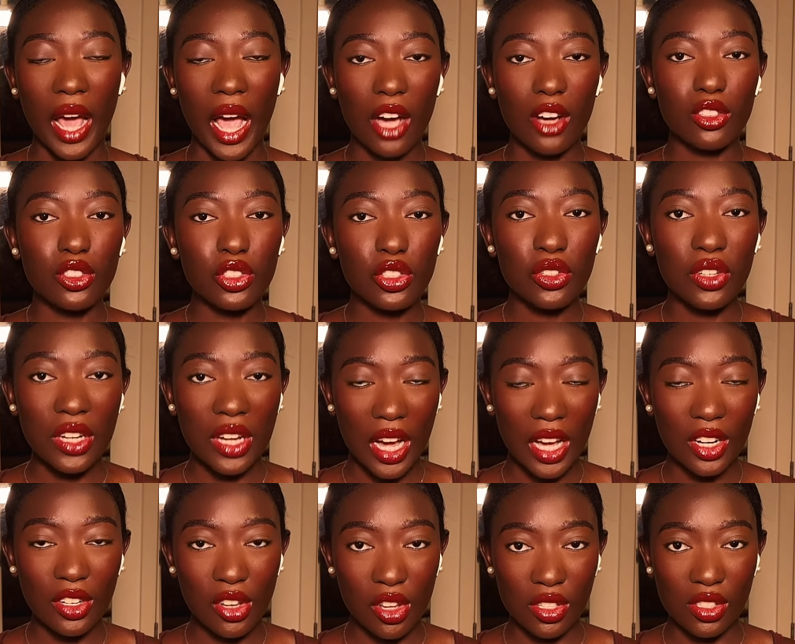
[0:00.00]
How do you
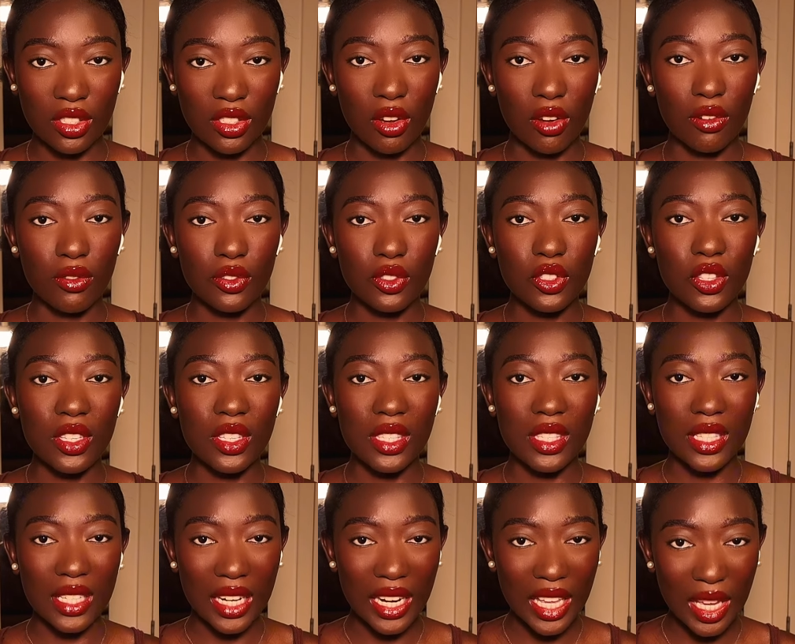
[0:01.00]
gather yourself to
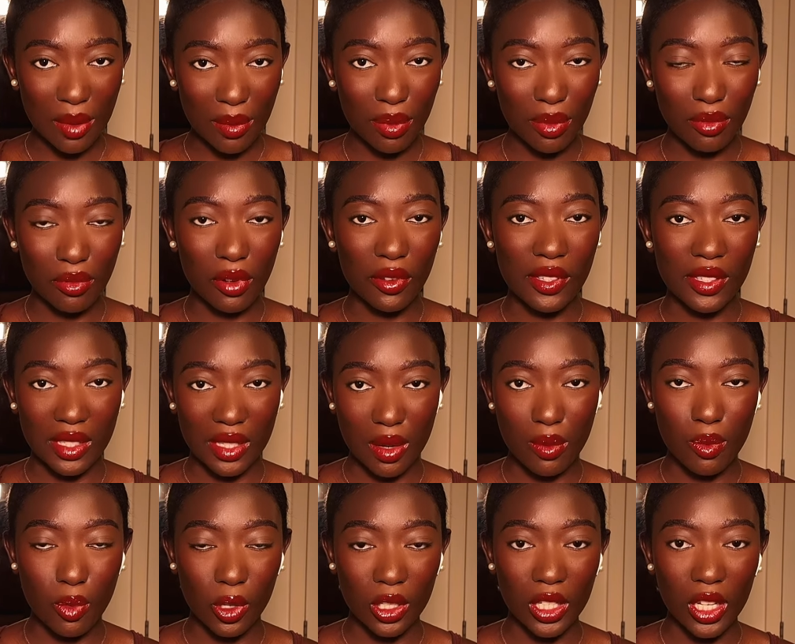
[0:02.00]
sleep with
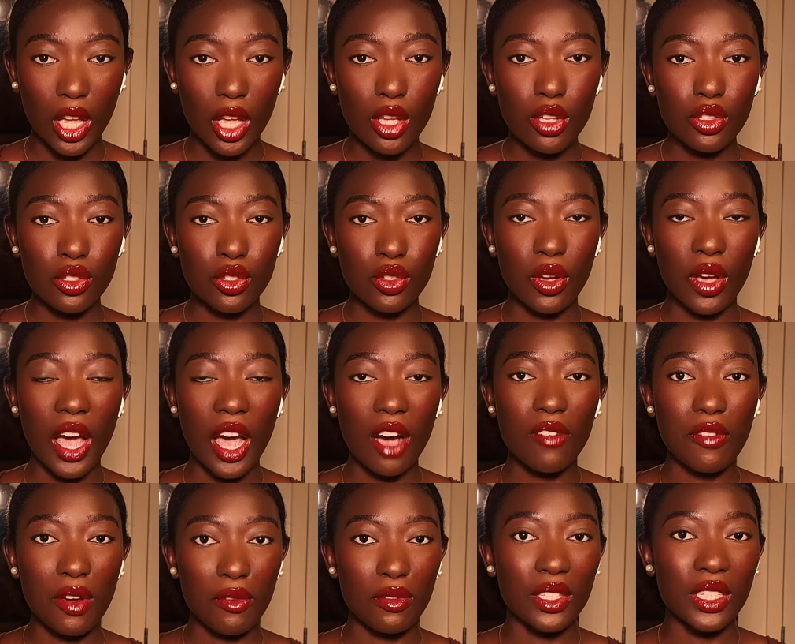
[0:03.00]
someone, to
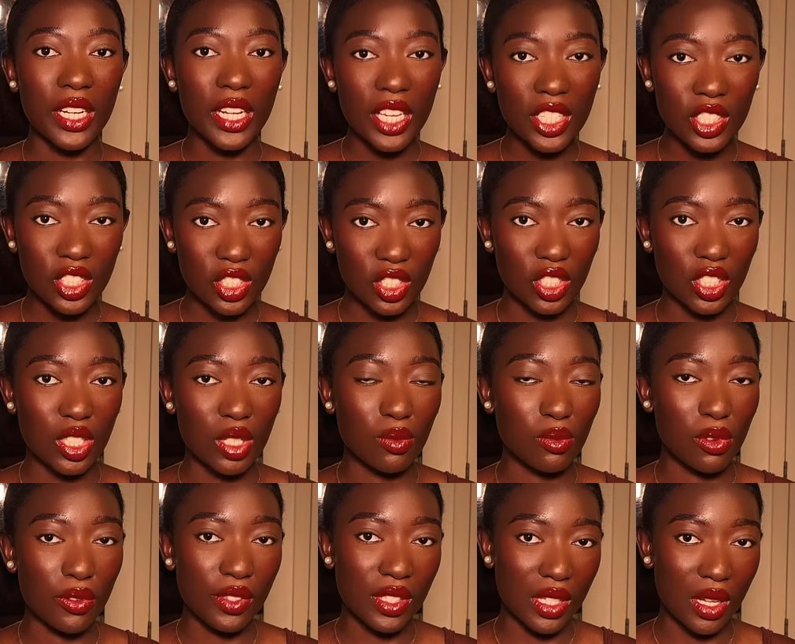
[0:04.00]
have a
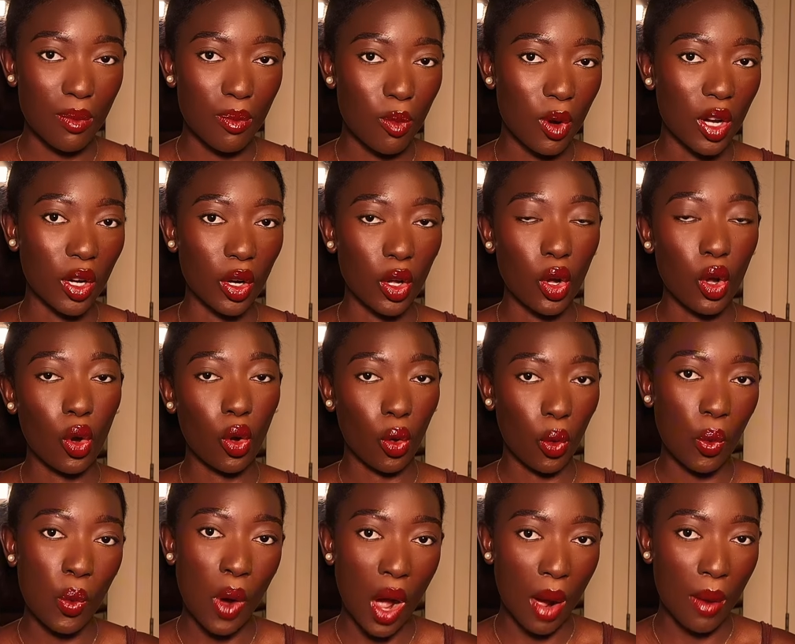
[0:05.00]
relationship with someone
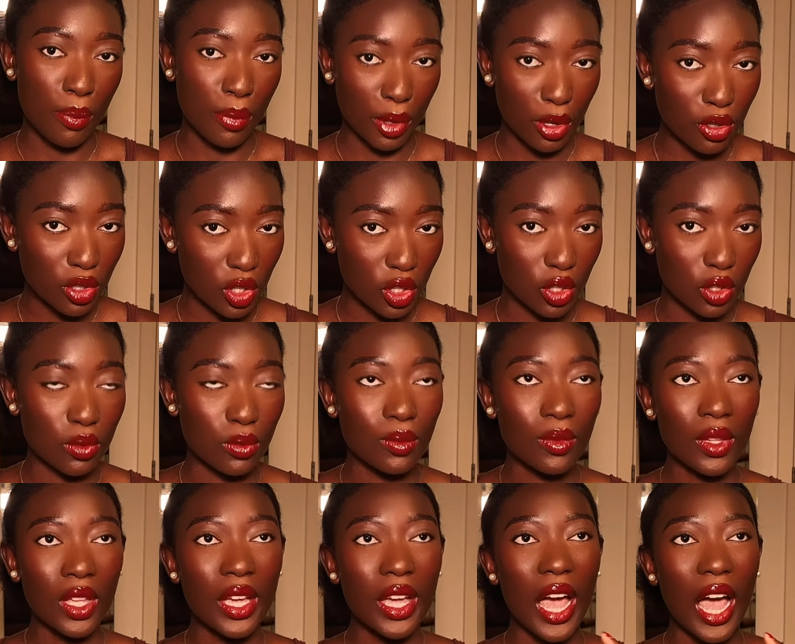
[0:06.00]
who abuses you?
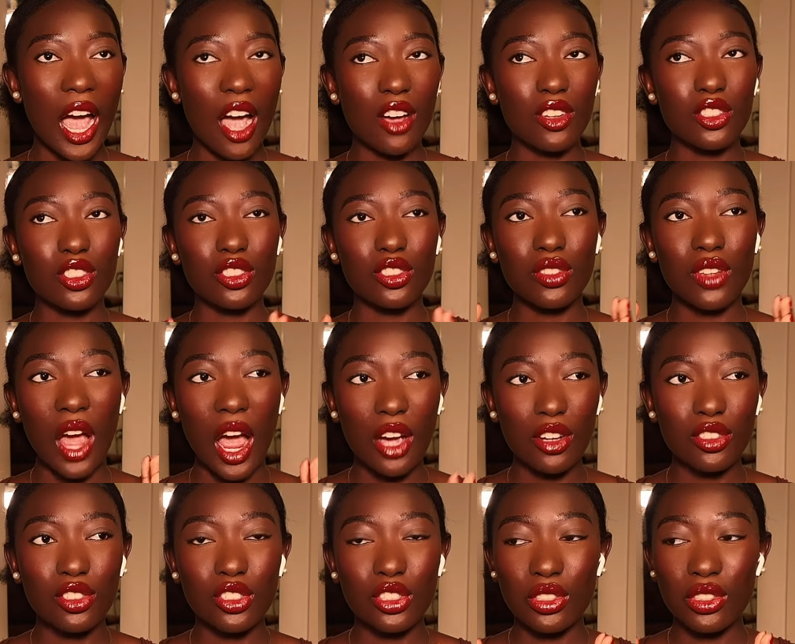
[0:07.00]
How
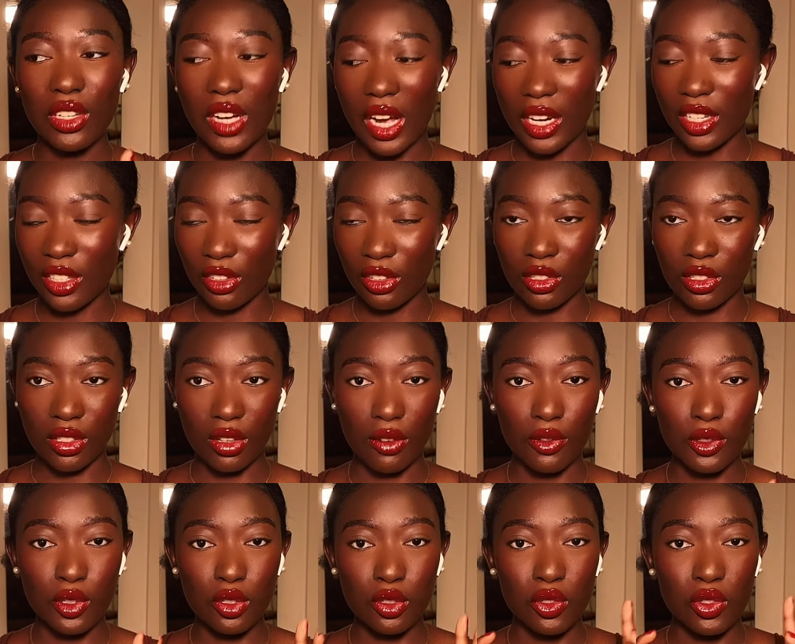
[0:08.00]
do you gather
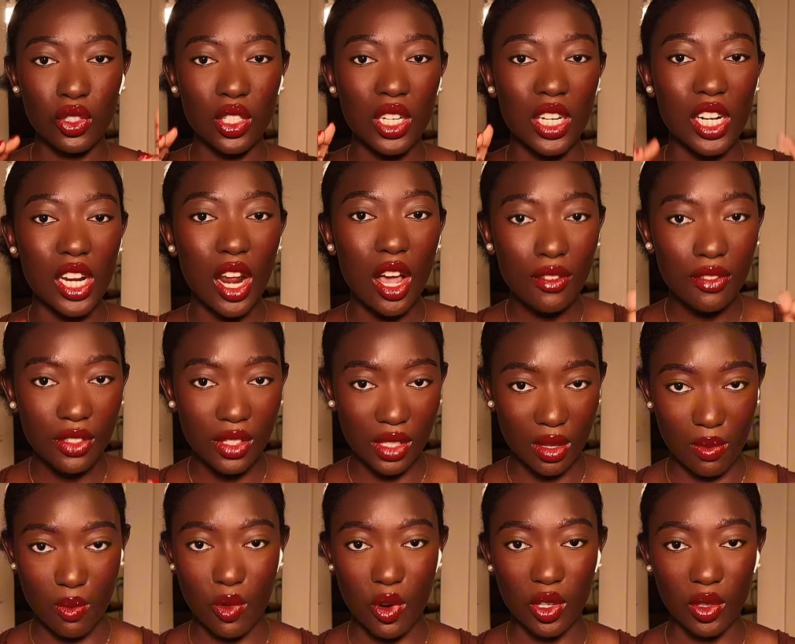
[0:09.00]
yourself to love
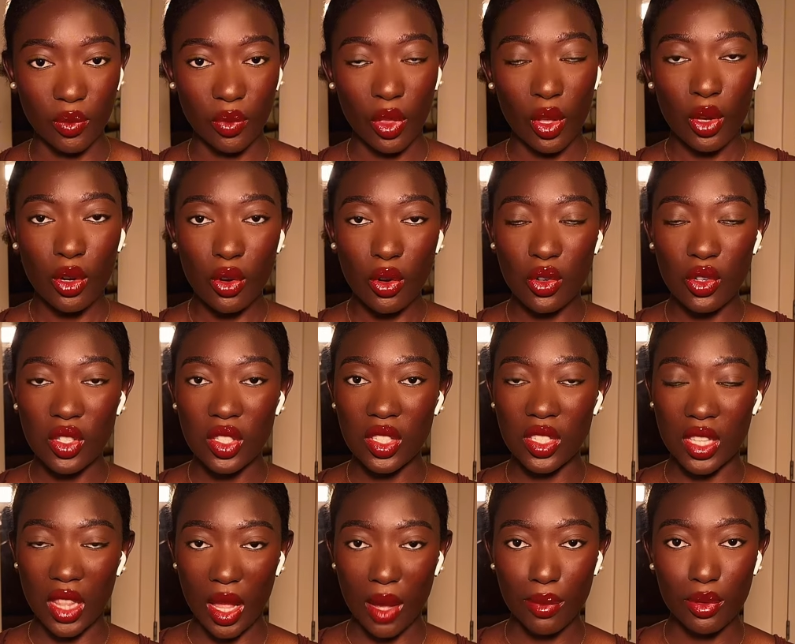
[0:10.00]
someone who
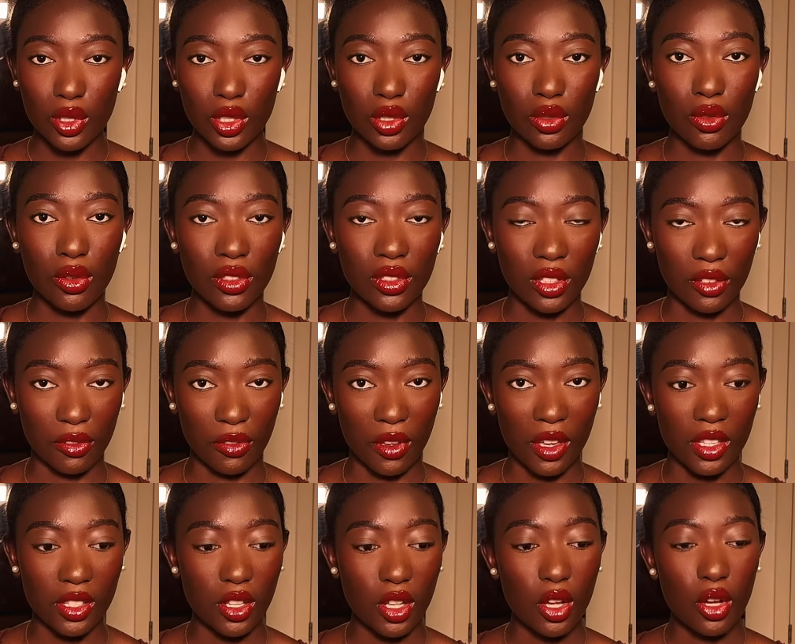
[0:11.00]
slaps you on the
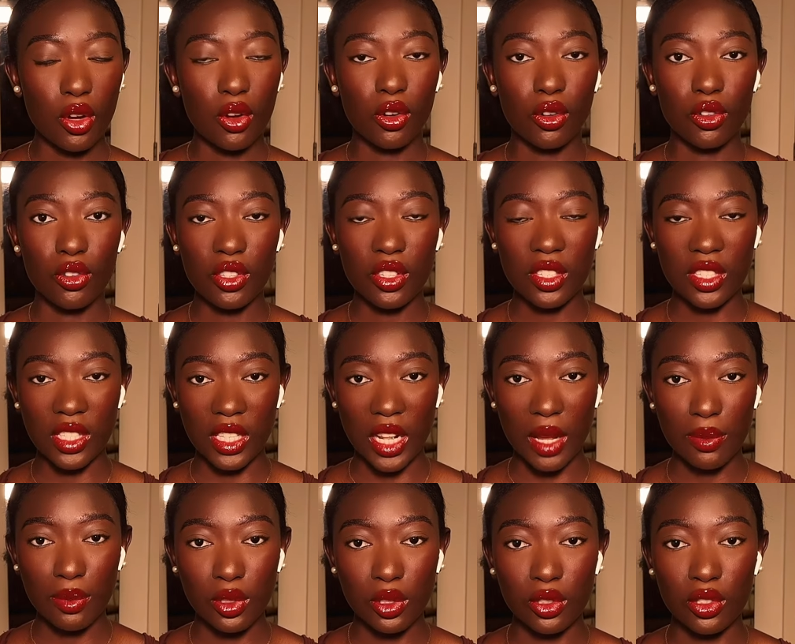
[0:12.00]
face, who
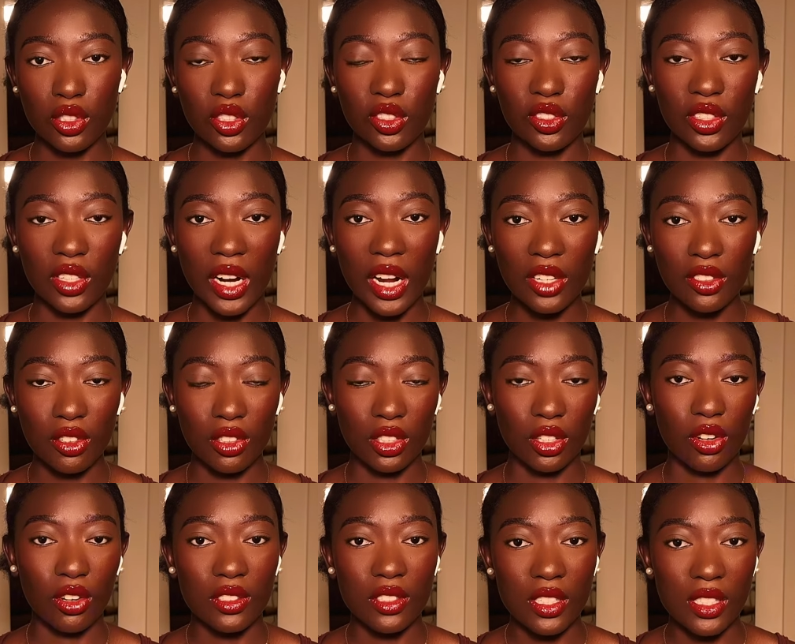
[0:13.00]
slaps you till you land on
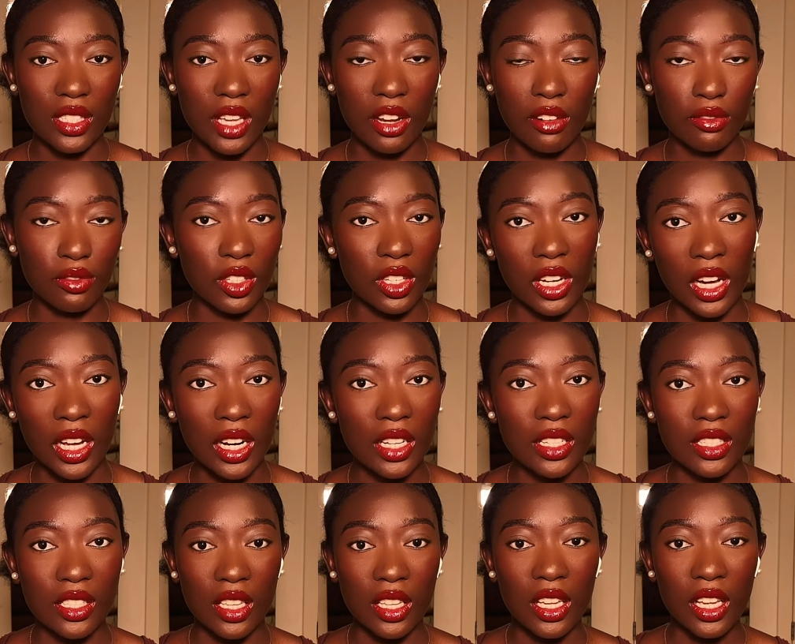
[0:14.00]
the other side of the
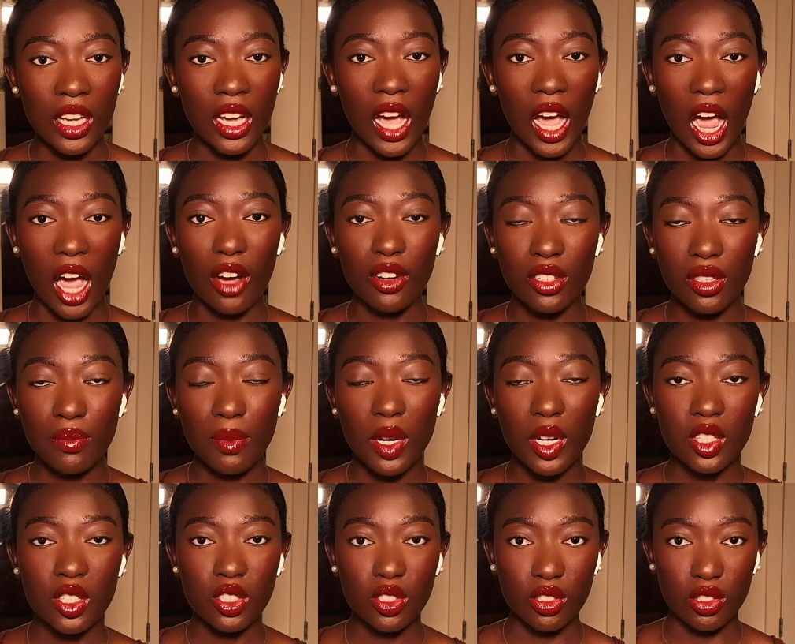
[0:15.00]
galaxy? How do you
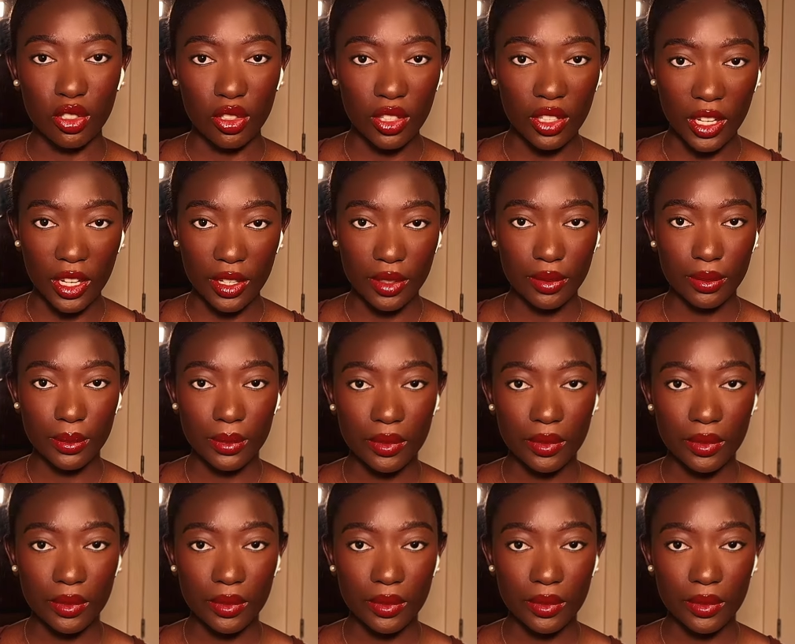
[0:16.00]
manage to do that?